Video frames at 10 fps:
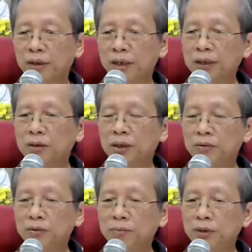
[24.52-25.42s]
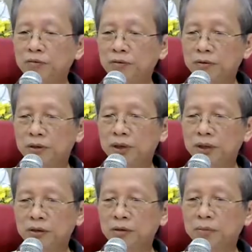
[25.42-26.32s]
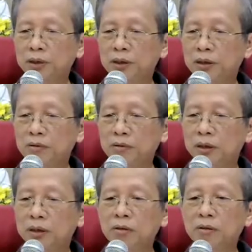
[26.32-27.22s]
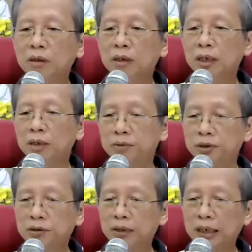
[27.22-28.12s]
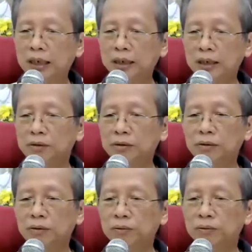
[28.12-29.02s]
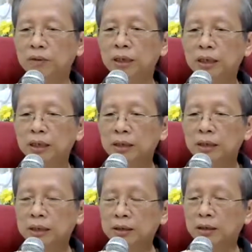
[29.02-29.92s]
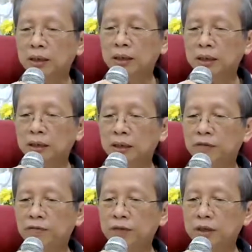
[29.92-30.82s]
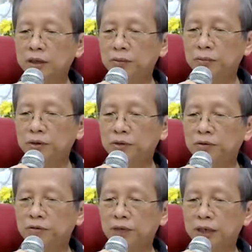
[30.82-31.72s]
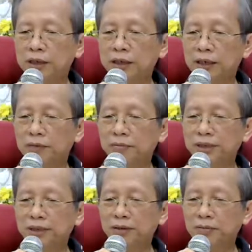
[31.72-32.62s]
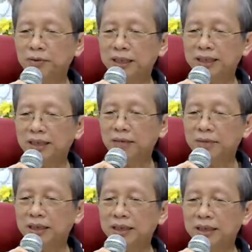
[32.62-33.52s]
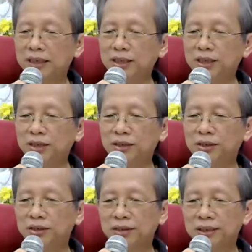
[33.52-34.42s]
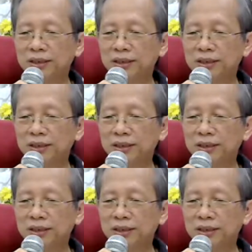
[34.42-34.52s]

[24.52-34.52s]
That's why don't be foolish, don't be deluded, don't grasp, don't cling, don't hold. That's why in the first Noble Truth final summary, the Buddha summarized in short.